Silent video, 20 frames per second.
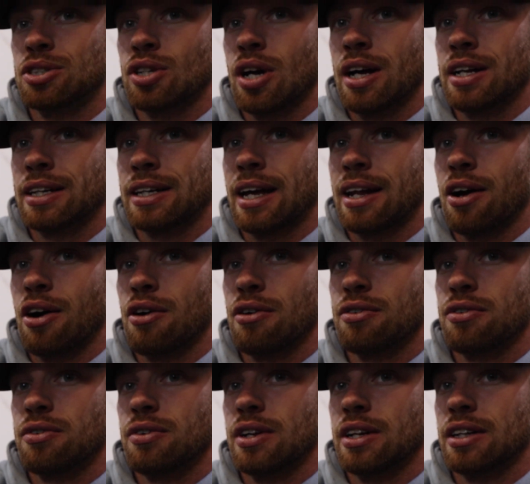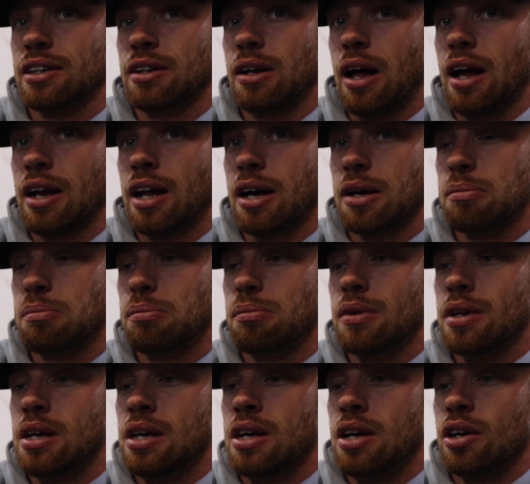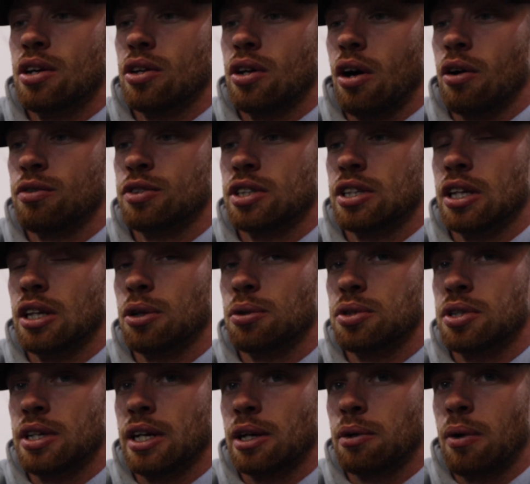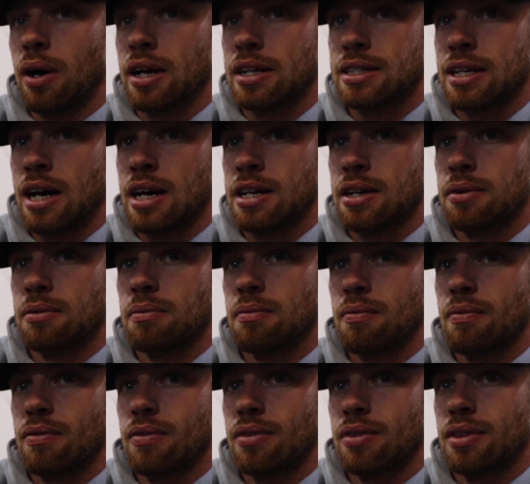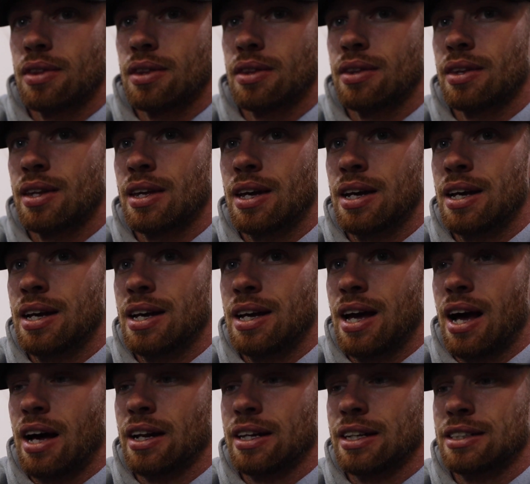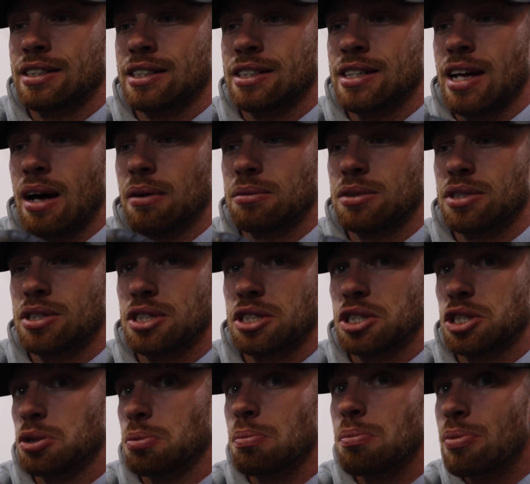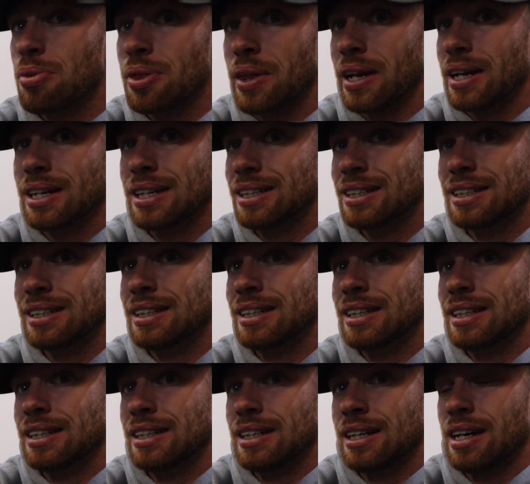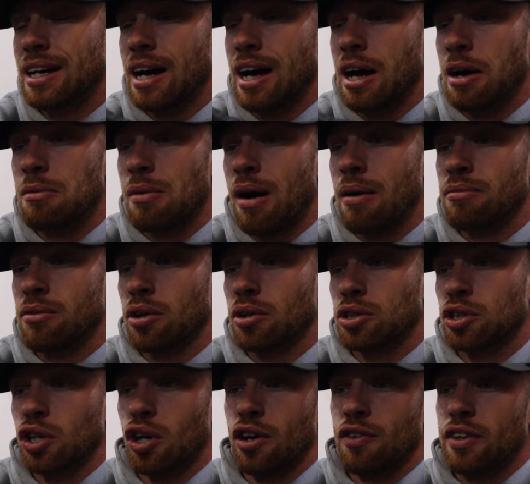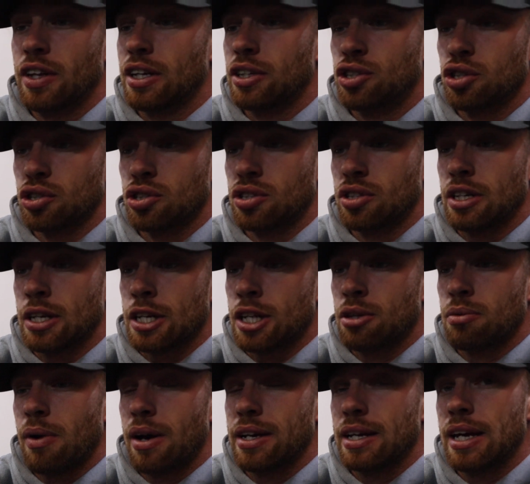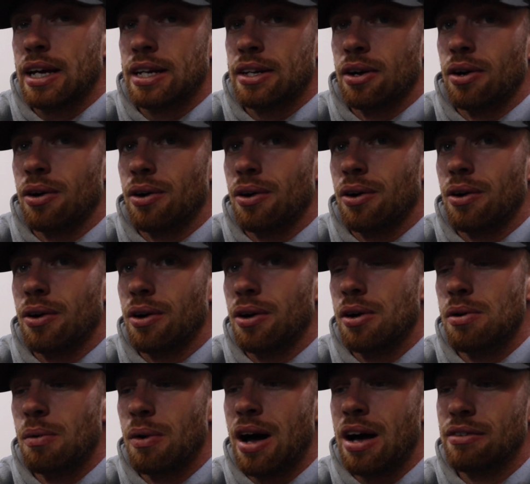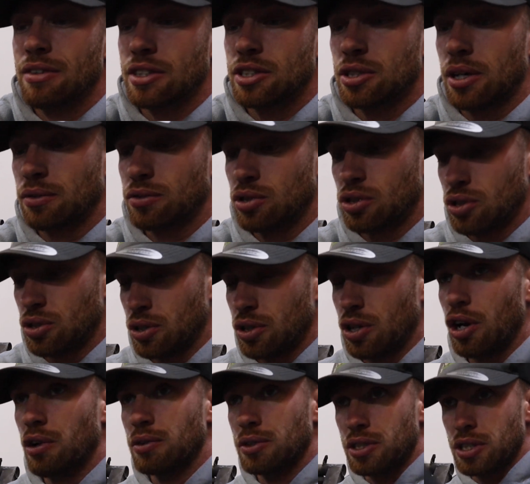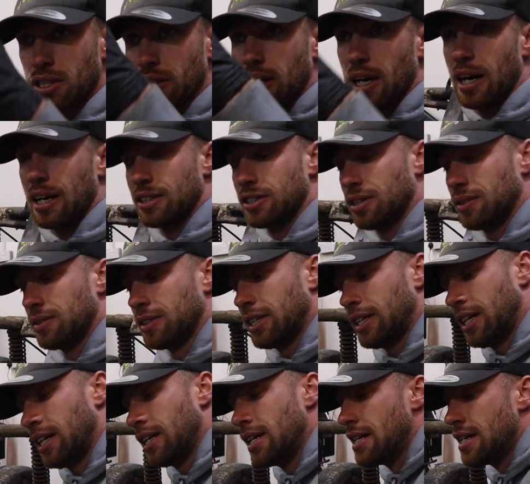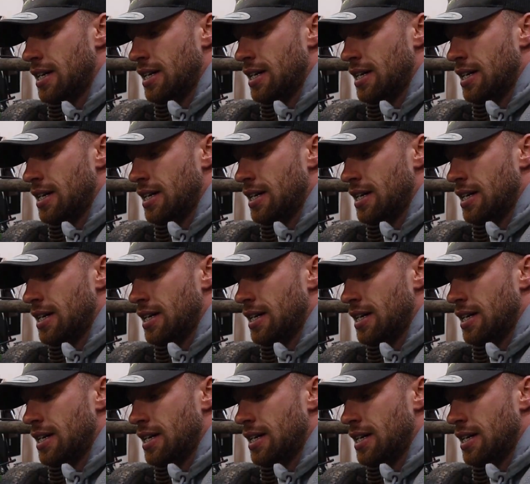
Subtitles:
trying to get it off, and I obviously loosened it quite tight, and it snapped something. I'm not sure if it just de-threaded or whatever, so I've just took over to the guys over there,